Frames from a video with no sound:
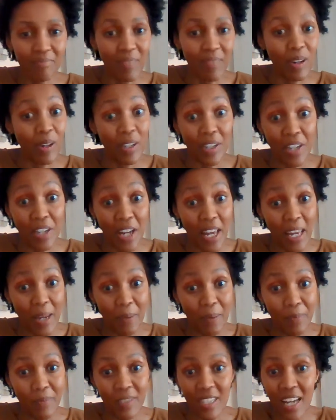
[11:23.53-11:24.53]
her
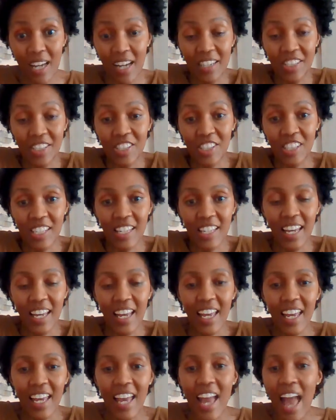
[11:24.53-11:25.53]
name, Tasha
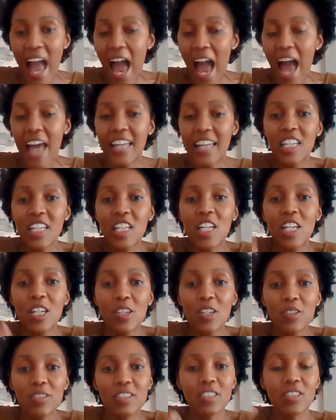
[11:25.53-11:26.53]
K. And it
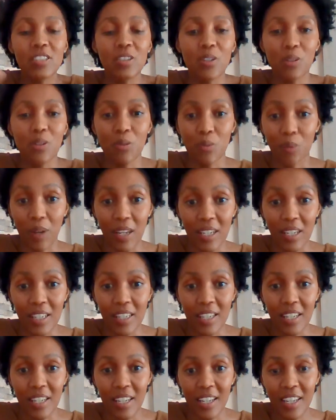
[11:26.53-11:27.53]
looks great.
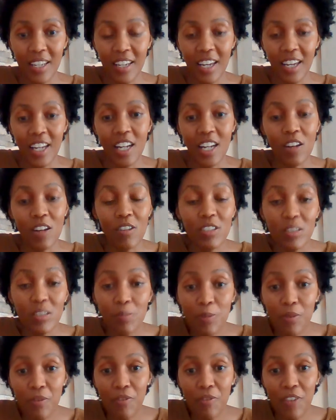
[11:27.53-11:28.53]
It looks
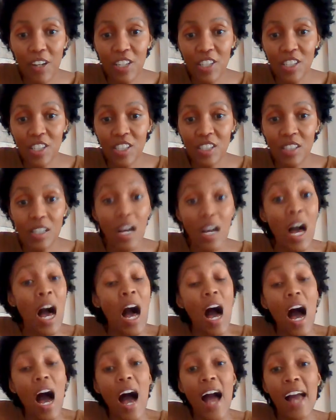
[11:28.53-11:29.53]
professional.
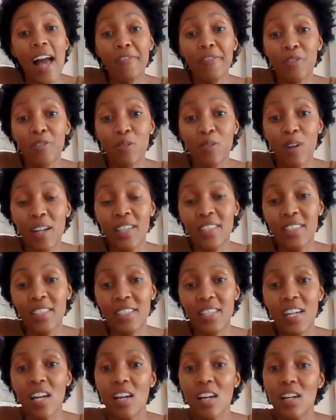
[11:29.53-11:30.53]
I have no
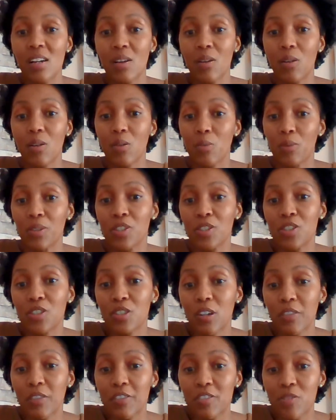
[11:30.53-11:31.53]
idea which
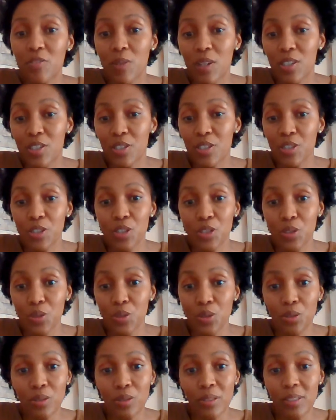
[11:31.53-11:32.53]
software she
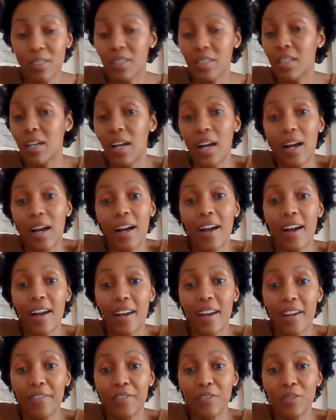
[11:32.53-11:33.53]
used. I
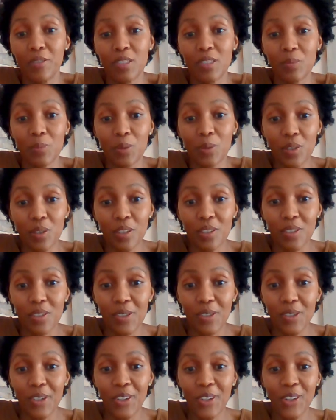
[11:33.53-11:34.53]
have not spoken
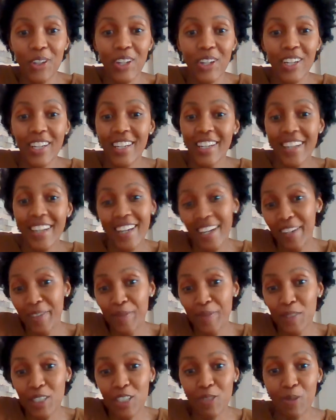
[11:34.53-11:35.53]
to her. I'm
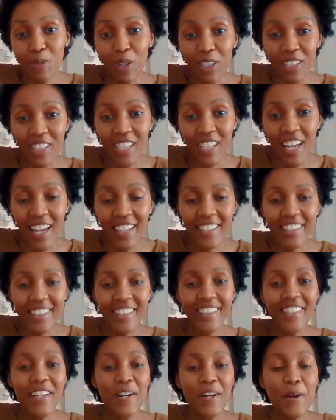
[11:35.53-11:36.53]
a small
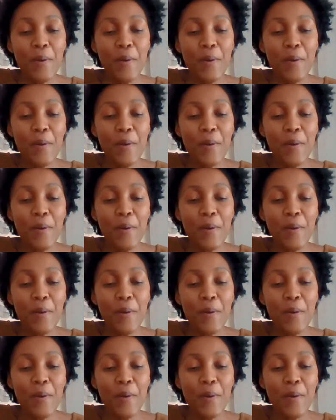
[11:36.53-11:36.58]
channel.